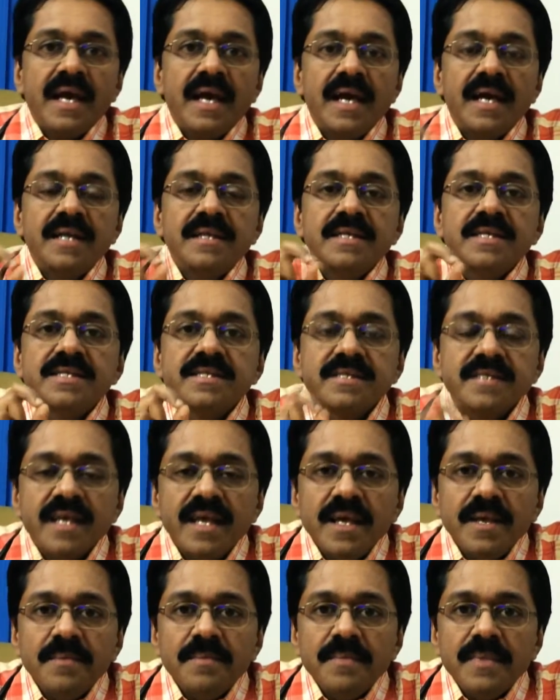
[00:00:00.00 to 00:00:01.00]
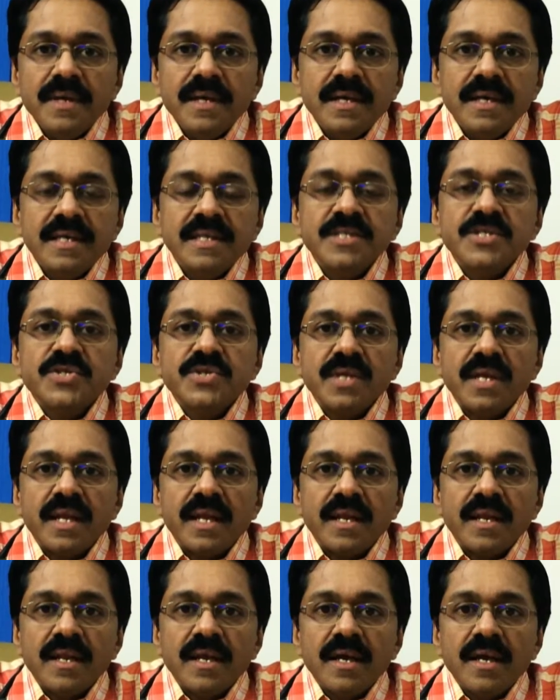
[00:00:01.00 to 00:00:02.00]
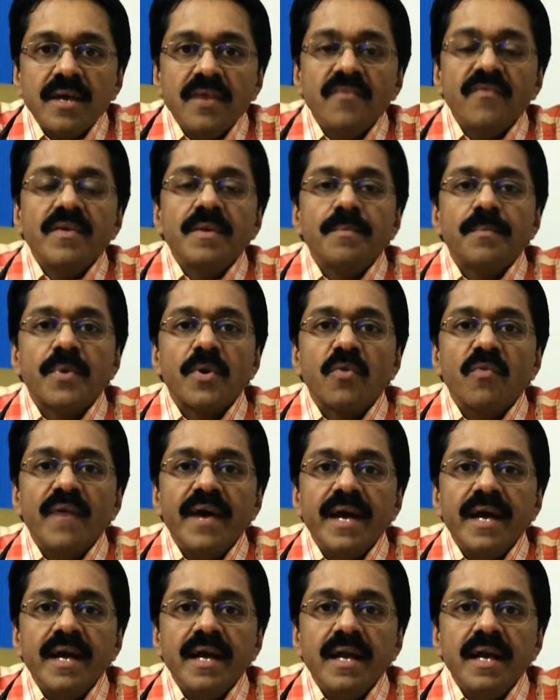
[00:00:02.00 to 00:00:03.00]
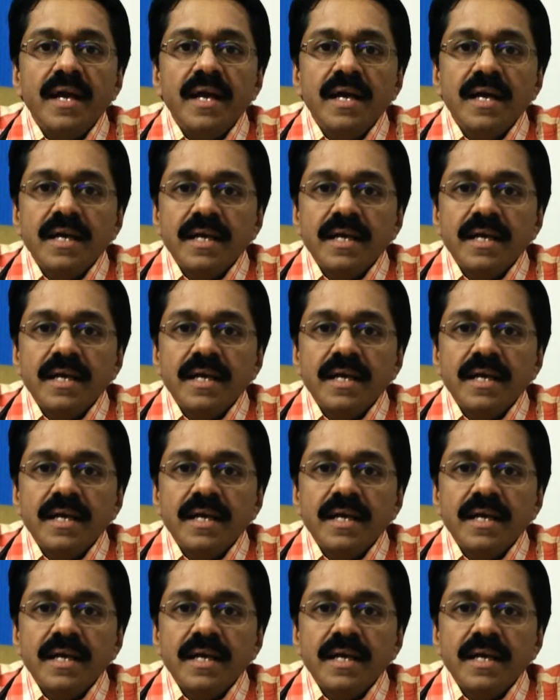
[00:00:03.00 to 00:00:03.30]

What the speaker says: And the same insulin will provide